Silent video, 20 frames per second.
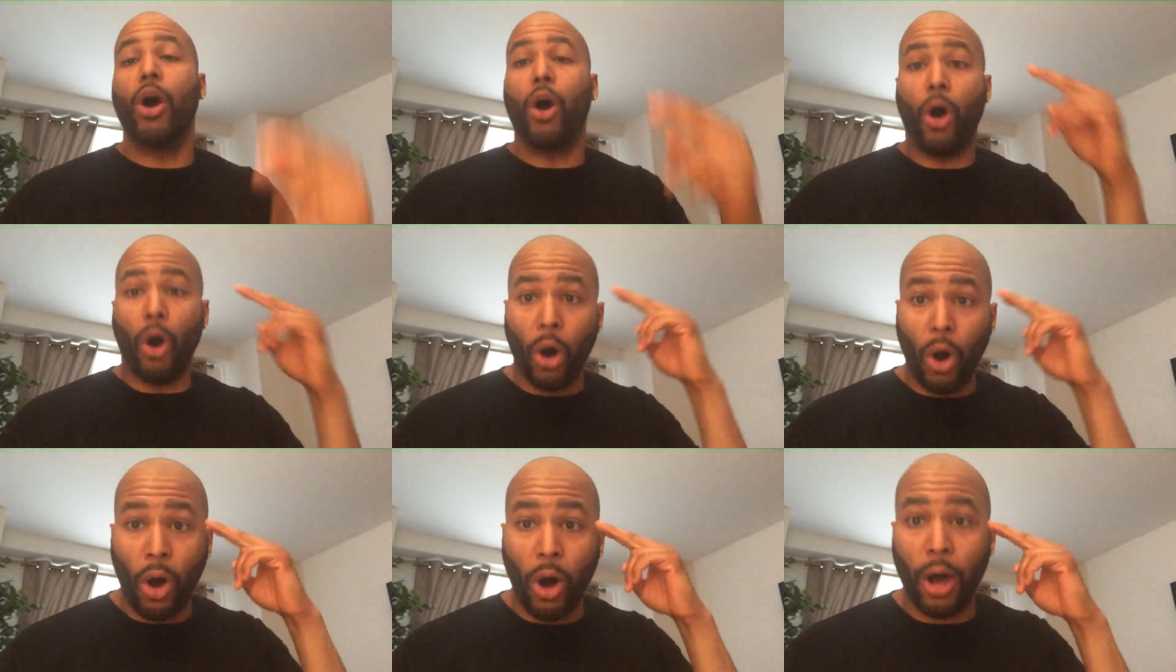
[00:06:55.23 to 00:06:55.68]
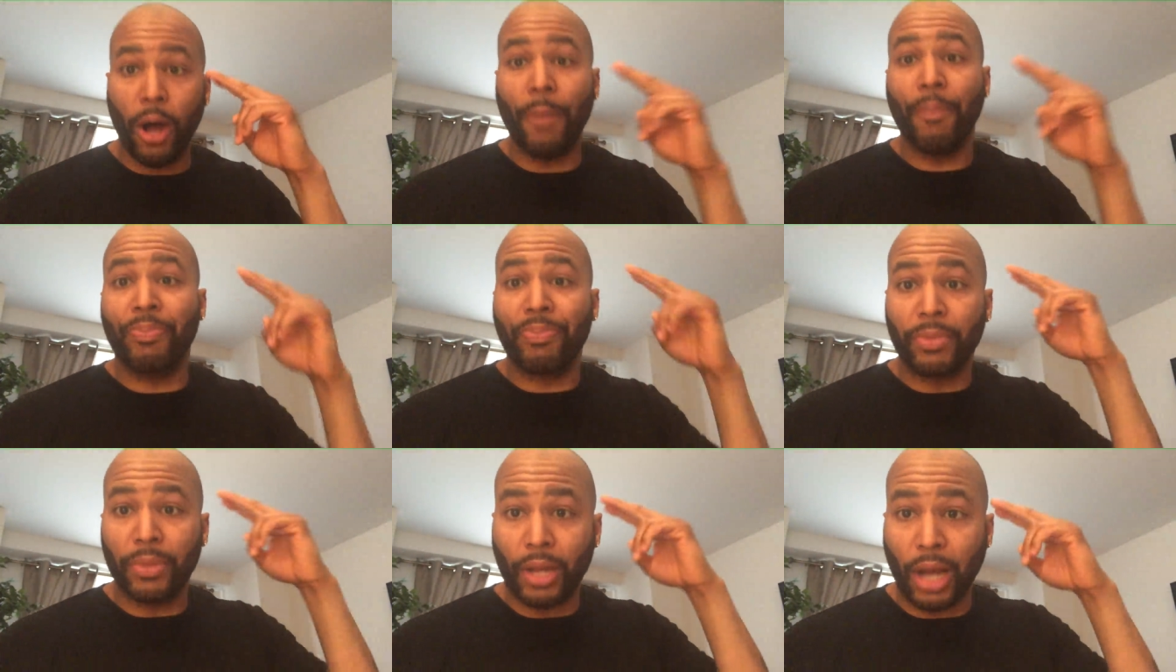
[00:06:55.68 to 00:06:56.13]

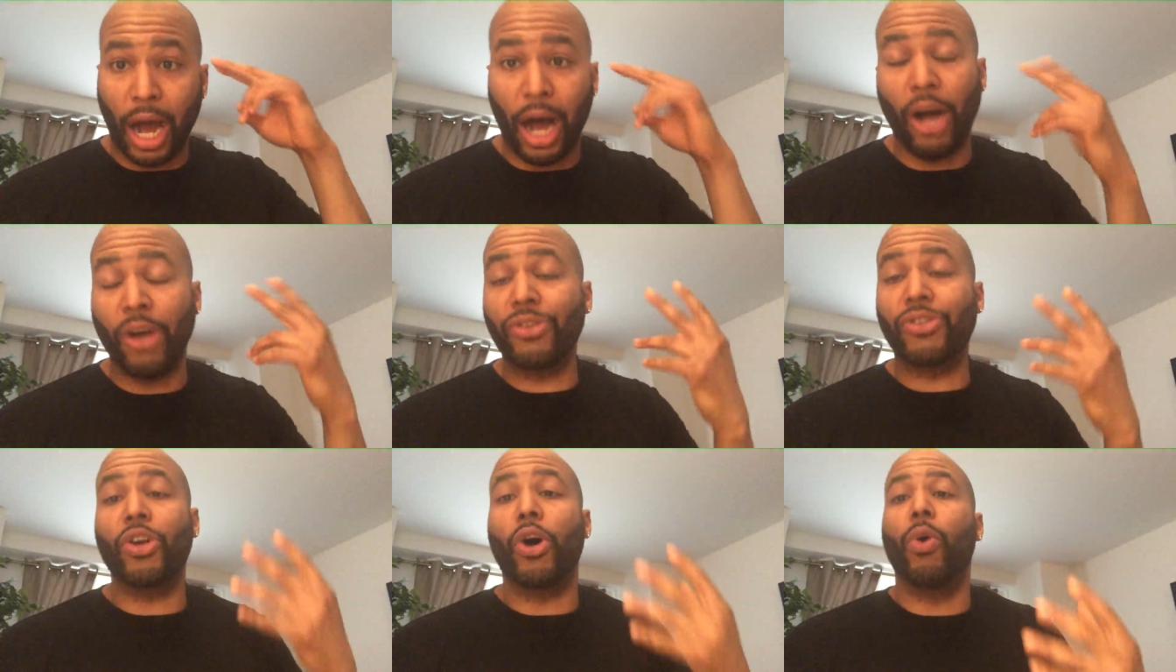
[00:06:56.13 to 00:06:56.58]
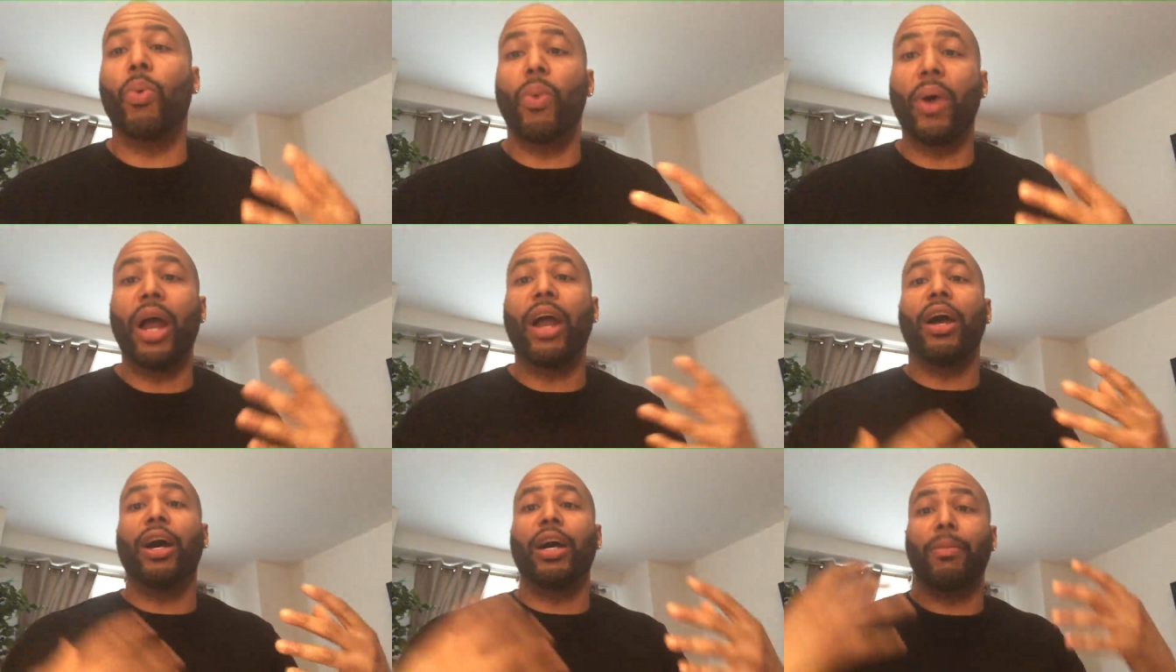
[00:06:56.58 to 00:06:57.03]
Or also
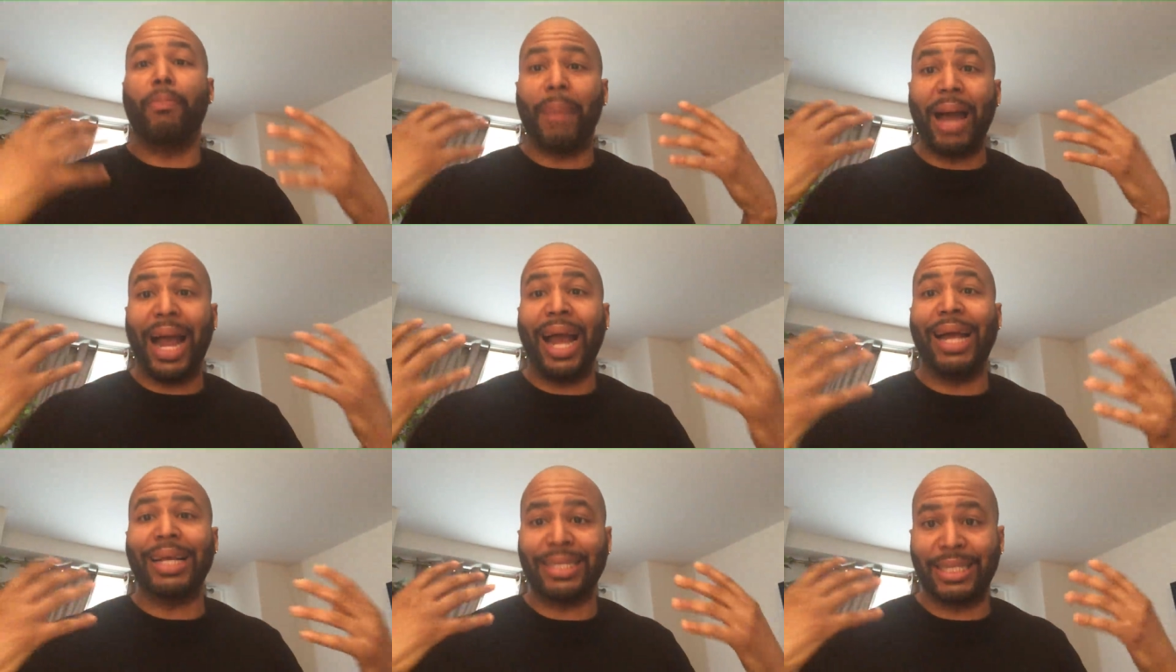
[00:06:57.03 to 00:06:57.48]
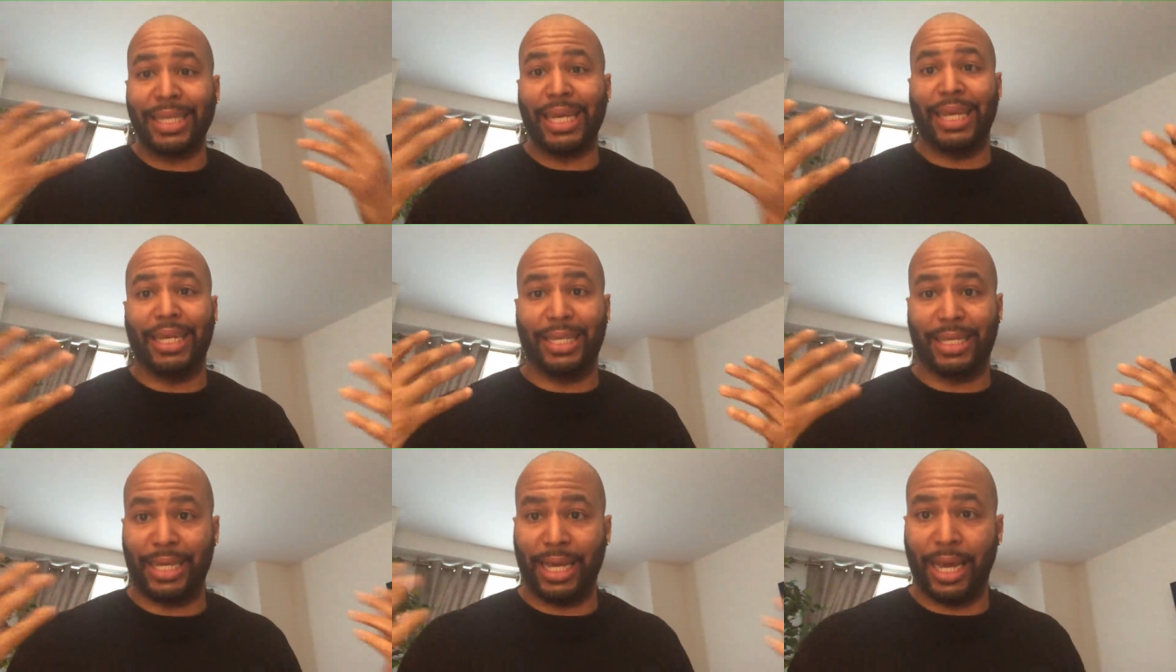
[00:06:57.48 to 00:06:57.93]
where her mindset
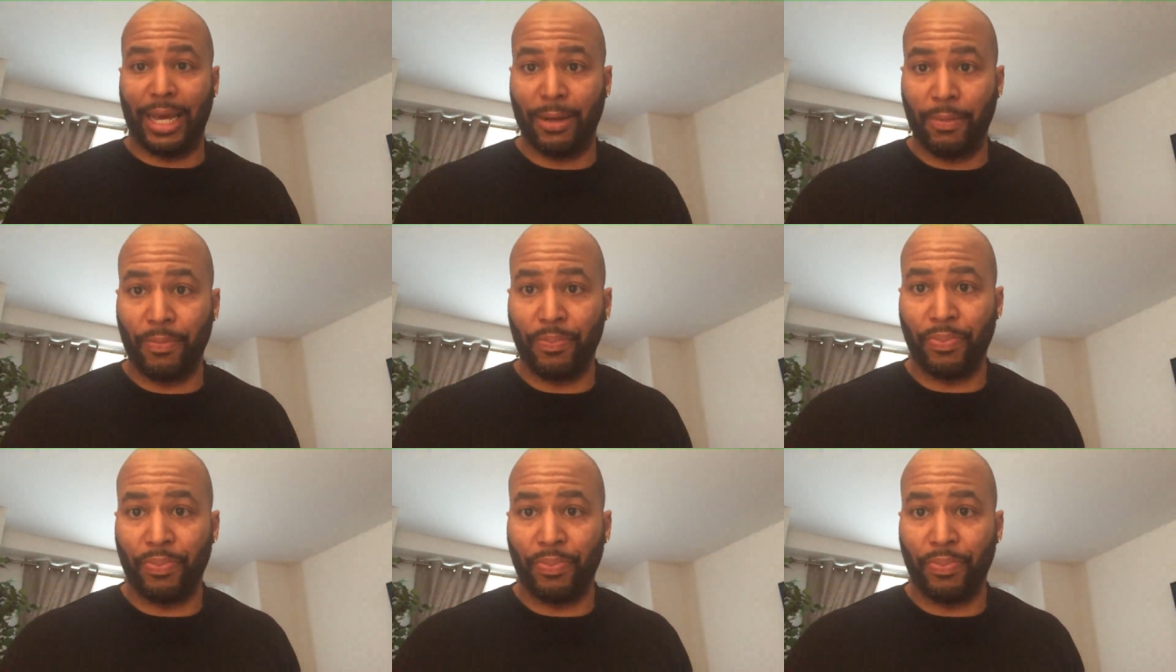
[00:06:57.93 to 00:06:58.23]
is at.